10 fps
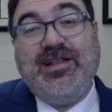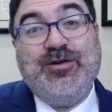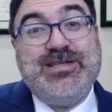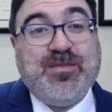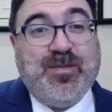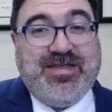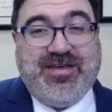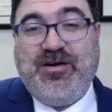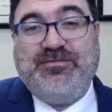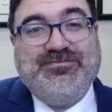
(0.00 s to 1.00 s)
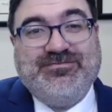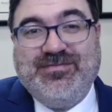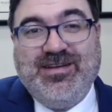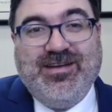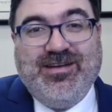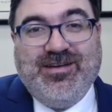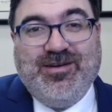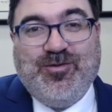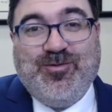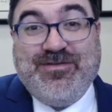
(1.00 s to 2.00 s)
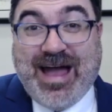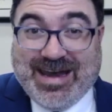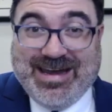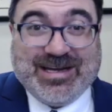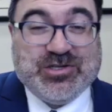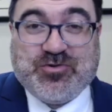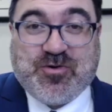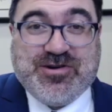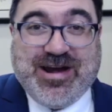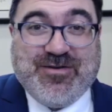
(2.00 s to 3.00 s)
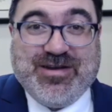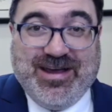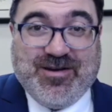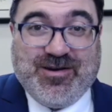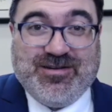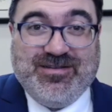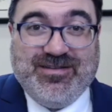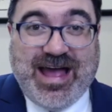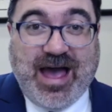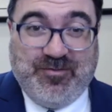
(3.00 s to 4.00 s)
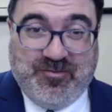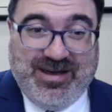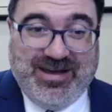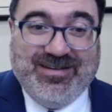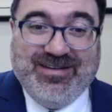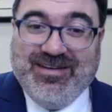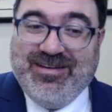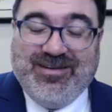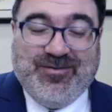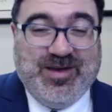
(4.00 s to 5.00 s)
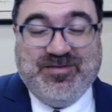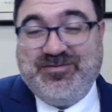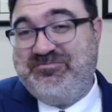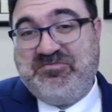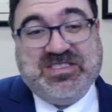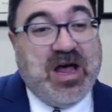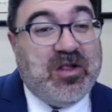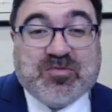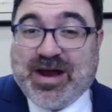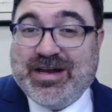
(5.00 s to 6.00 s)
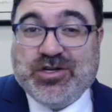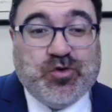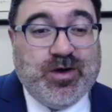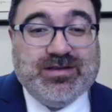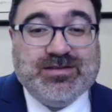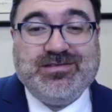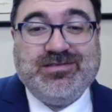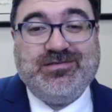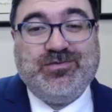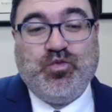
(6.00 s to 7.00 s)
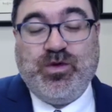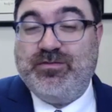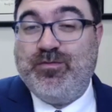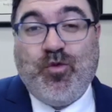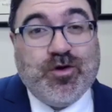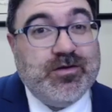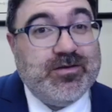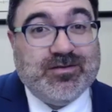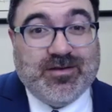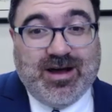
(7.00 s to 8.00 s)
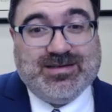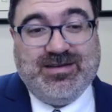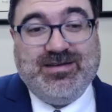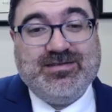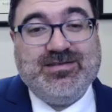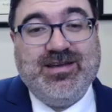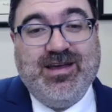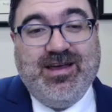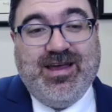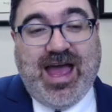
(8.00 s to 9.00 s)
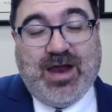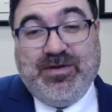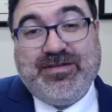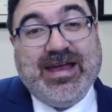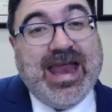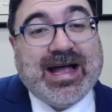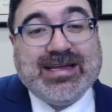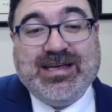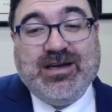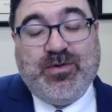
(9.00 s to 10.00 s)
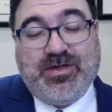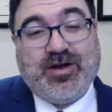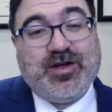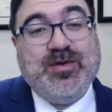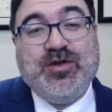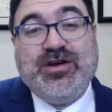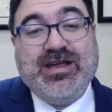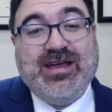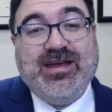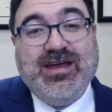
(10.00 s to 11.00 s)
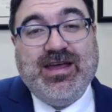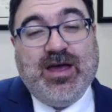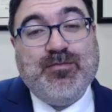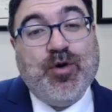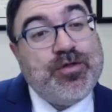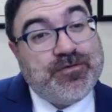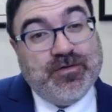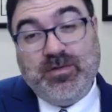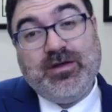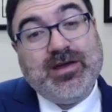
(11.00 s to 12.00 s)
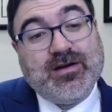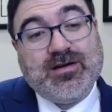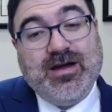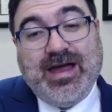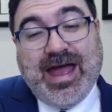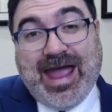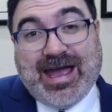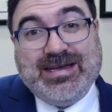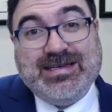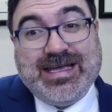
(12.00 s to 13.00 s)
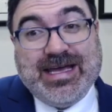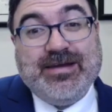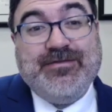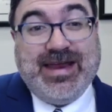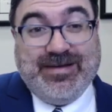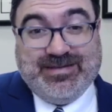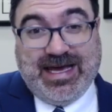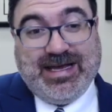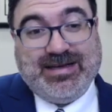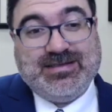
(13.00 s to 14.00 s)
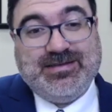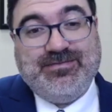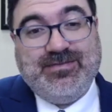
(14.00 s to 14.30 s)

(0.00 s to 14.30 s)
Hello, Temple Beth El. We've had an extraordinary year, haven't we? We've celebrated joys, we've mourned losses, and we've connected with our community in both familiar and innovative settings.